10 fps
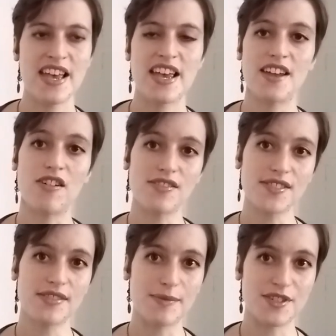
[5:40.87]
It
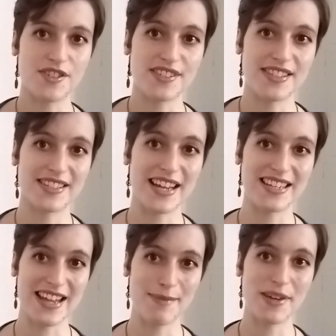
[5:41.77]
also demonstrates the
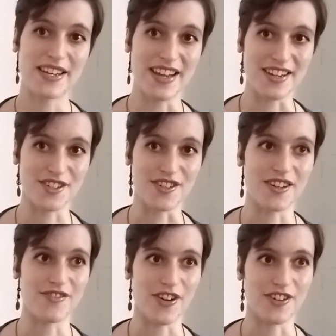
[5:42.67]
dynamic nature
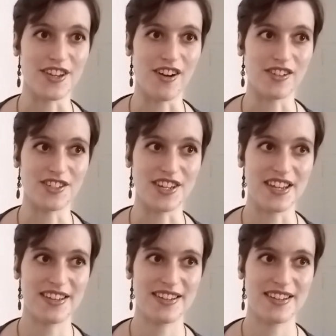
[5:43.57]
of archaeology.